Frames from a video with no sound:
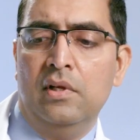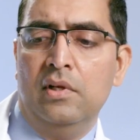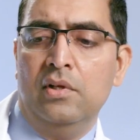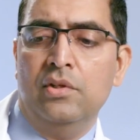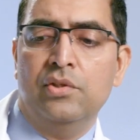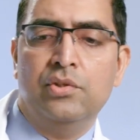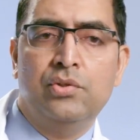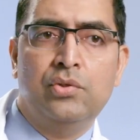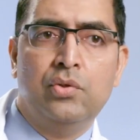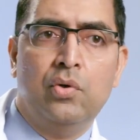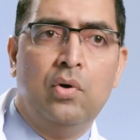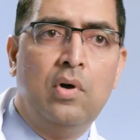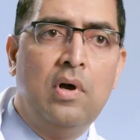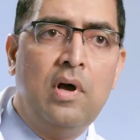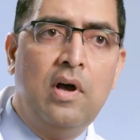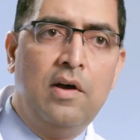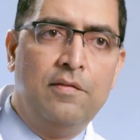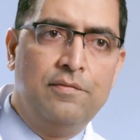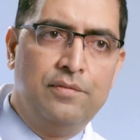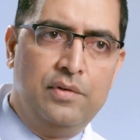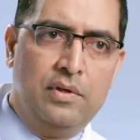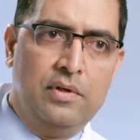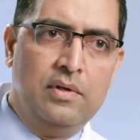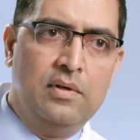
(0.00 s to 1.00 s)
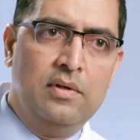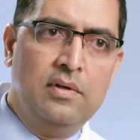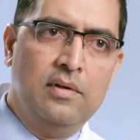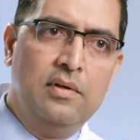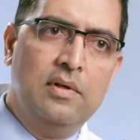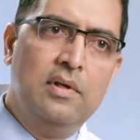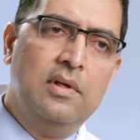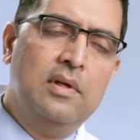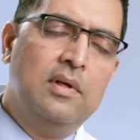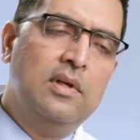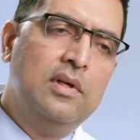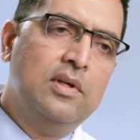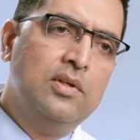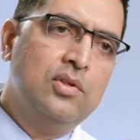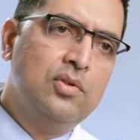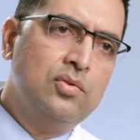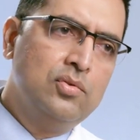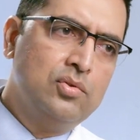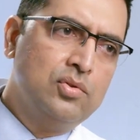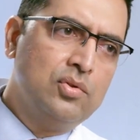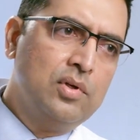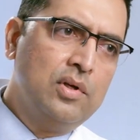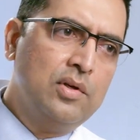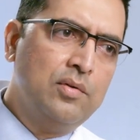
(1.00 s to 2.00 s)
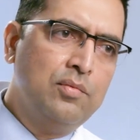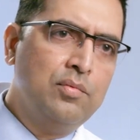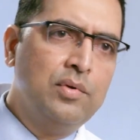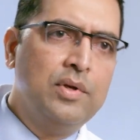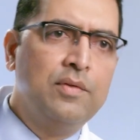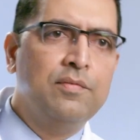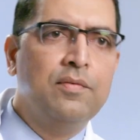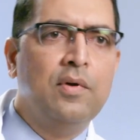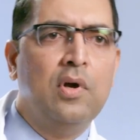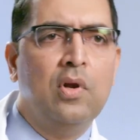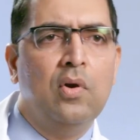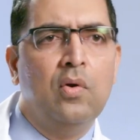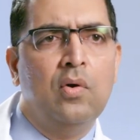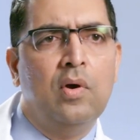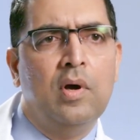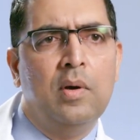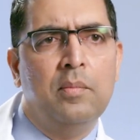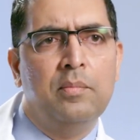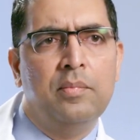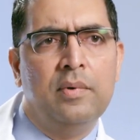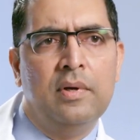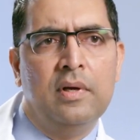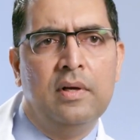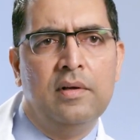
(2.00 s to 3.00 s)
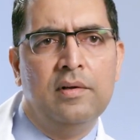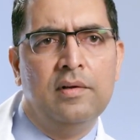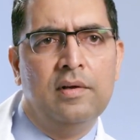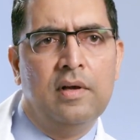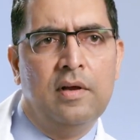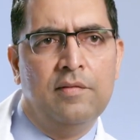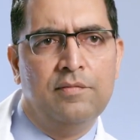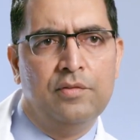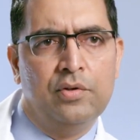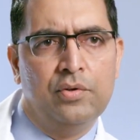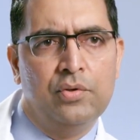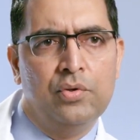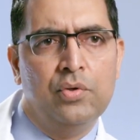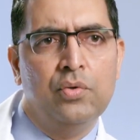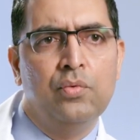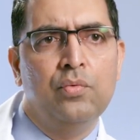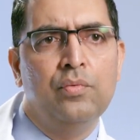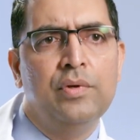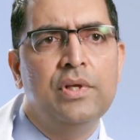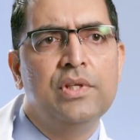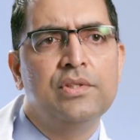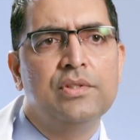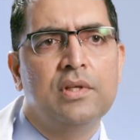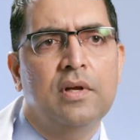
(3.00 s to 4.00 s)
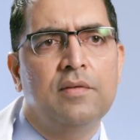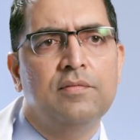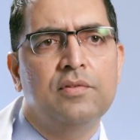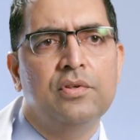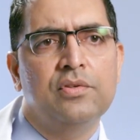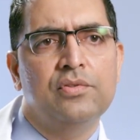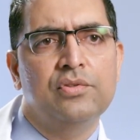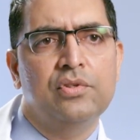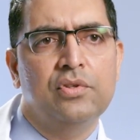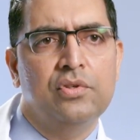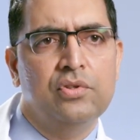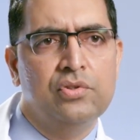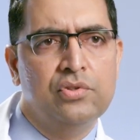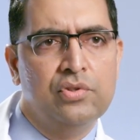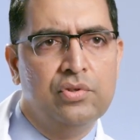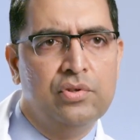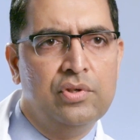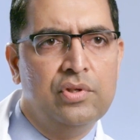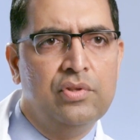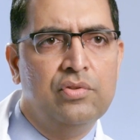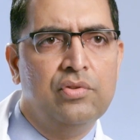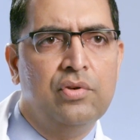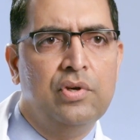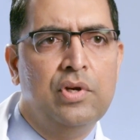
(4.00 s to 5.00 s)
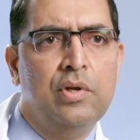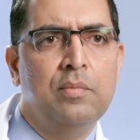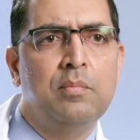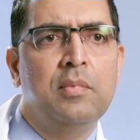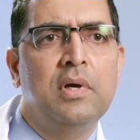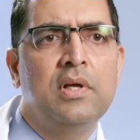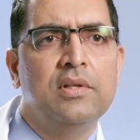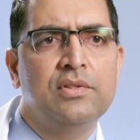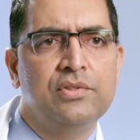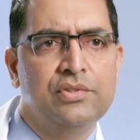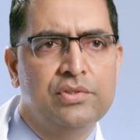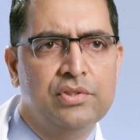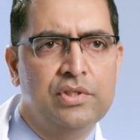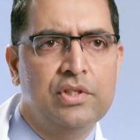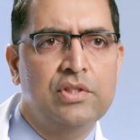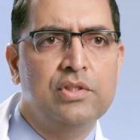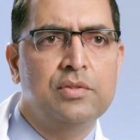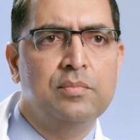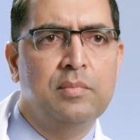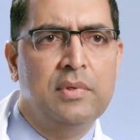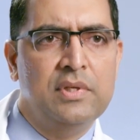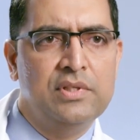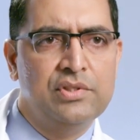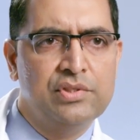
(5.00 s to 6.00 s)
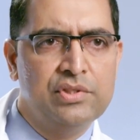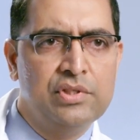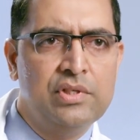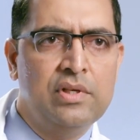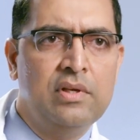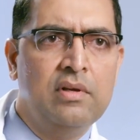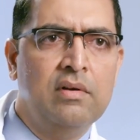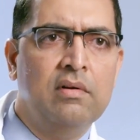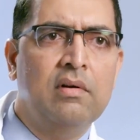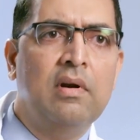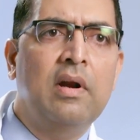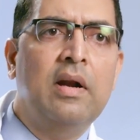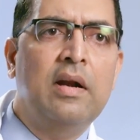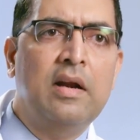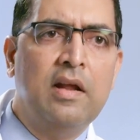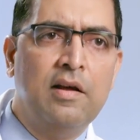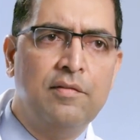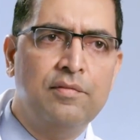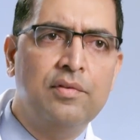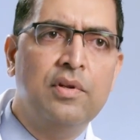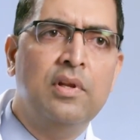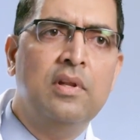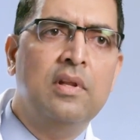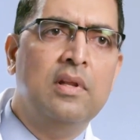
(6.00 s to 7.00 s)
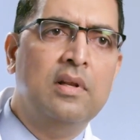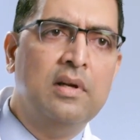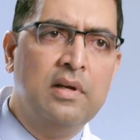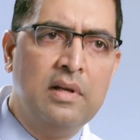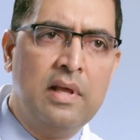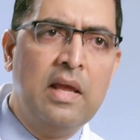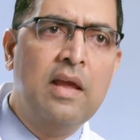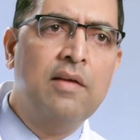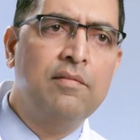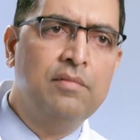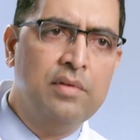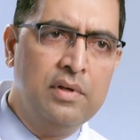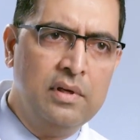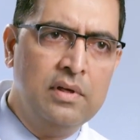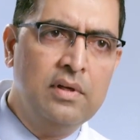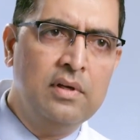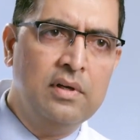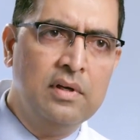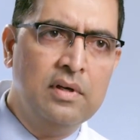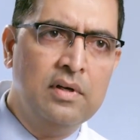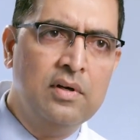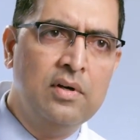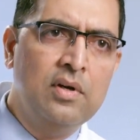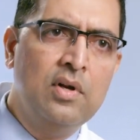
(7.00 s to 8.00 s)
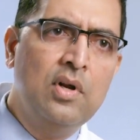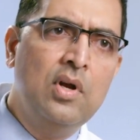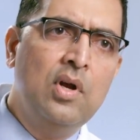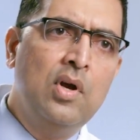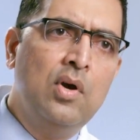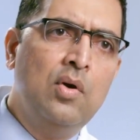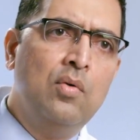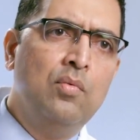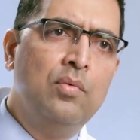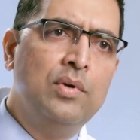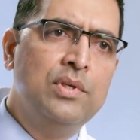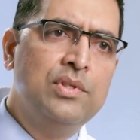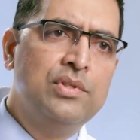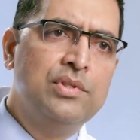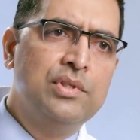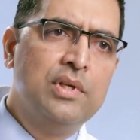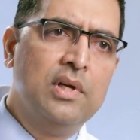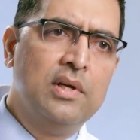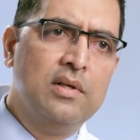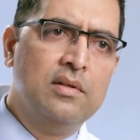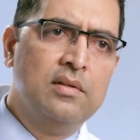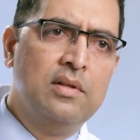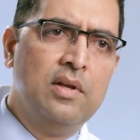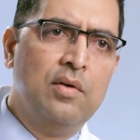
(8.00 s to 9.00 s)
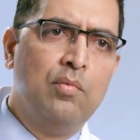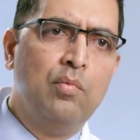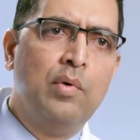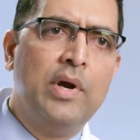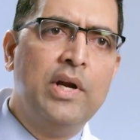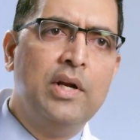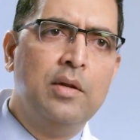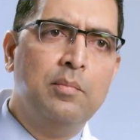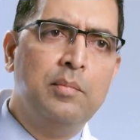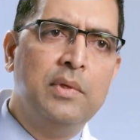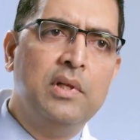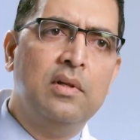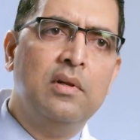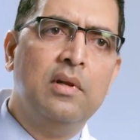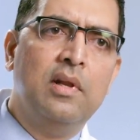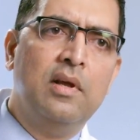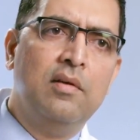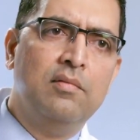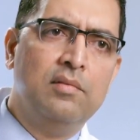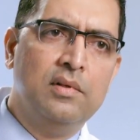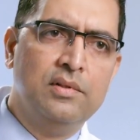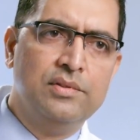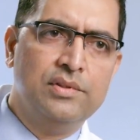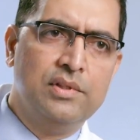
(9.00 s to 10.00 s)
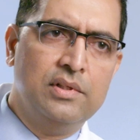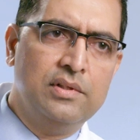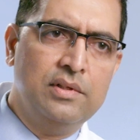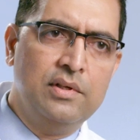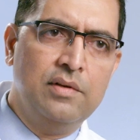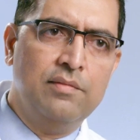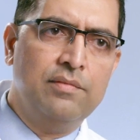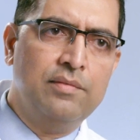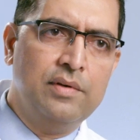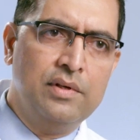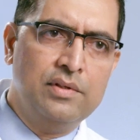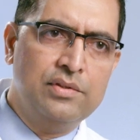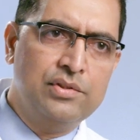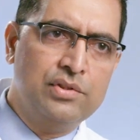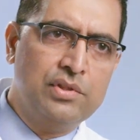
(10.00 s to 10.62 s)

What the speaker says: so often. Usually we follow up after 2 weeks after surgery, 3 months, 6 months, year, and after that every year. We check their vitamin levels at different